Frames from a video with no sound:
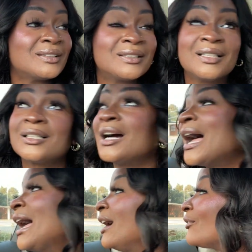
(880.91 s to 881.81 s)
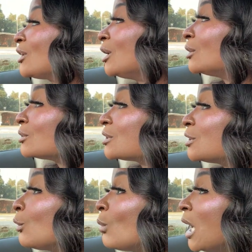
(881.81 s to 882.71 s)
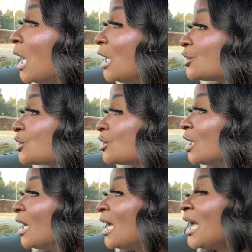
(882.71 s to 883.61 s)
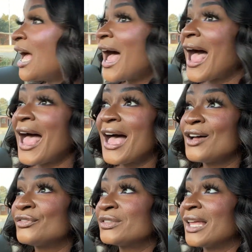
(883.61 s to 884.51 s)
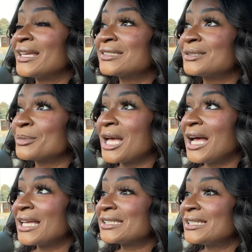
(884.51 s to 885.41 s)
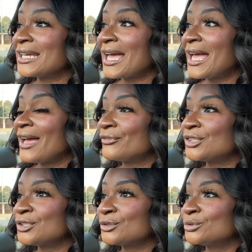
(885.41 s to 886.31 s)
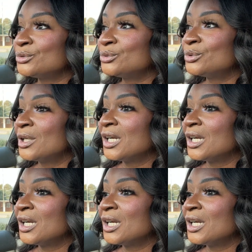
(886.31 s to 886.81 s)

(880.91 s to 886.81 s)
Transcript: Girl, I have clothes to wash. I have like some content I have to do.